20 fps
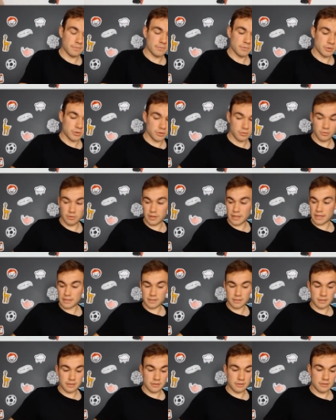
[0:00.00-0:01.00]
So
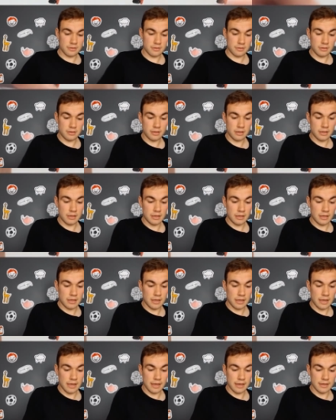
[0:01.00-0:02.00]
this
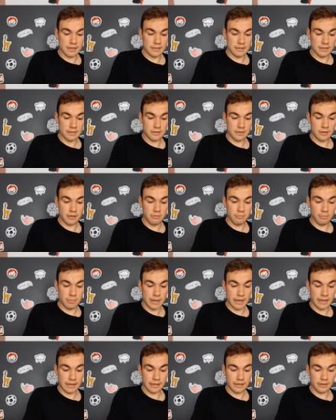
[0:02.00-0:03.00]
is the
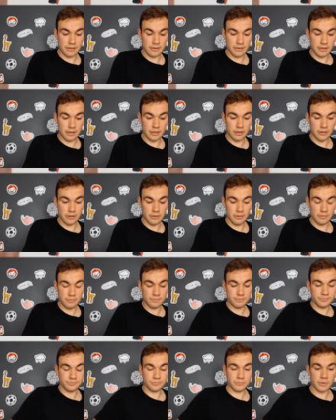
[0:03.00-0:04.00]
back here.
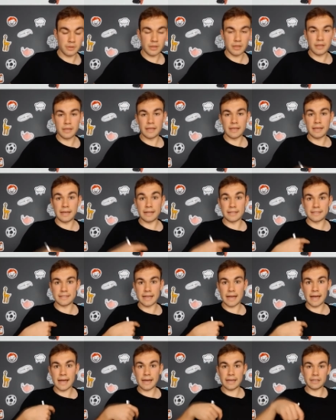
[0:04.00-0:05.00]
And
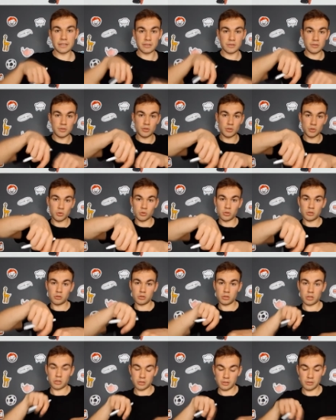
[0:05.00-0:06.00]
I
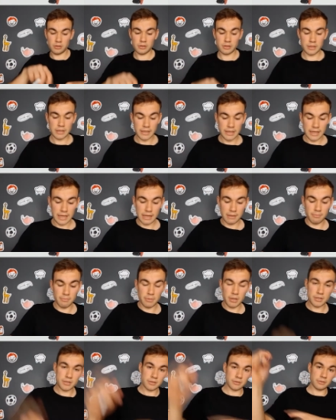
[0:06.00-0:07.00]
tore a
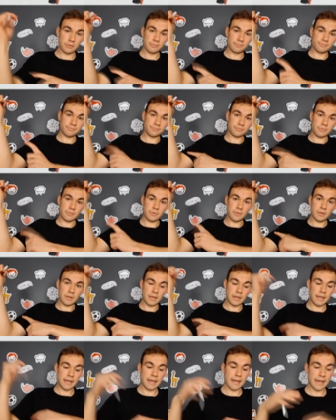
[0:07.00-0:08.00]
muscle
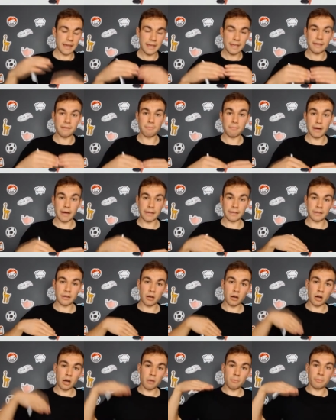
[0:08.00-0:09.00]
in my
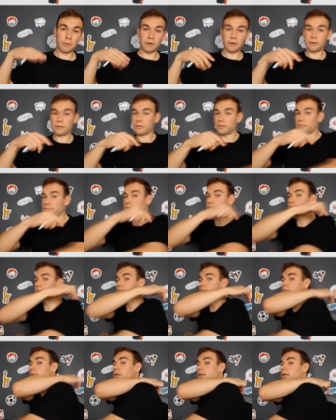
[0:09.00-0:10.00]
upper
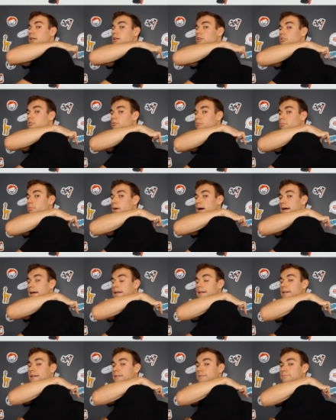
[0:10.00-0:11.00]

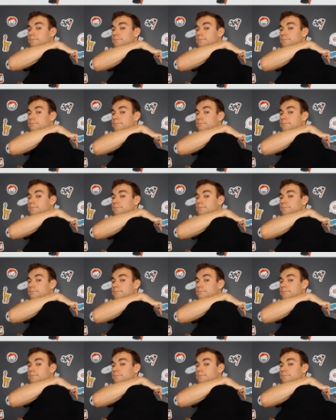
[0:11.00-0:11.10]
back.